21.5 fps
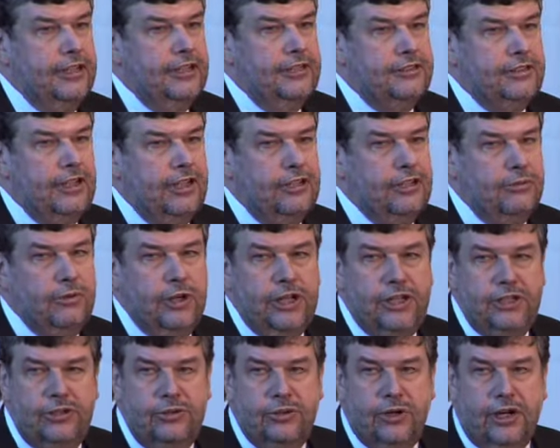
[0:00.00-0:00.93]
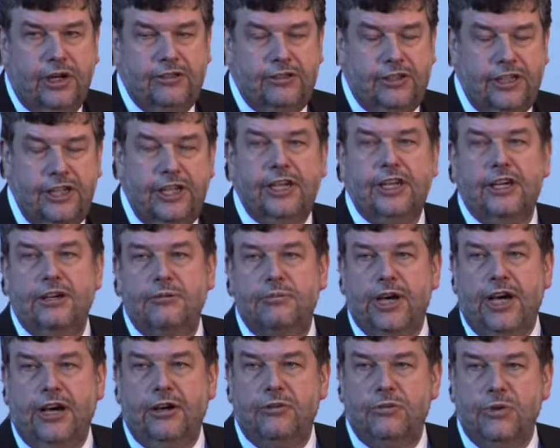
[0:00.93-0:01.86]
so that when you are thinking
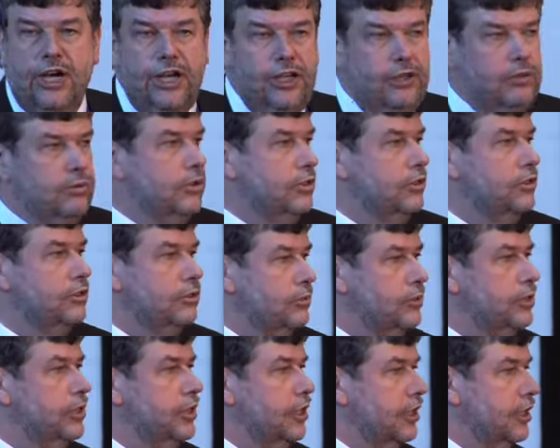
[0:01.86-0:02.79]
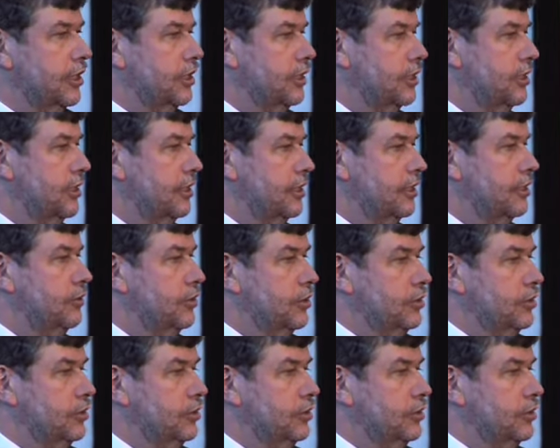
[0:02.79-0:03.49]
about where you want to work, you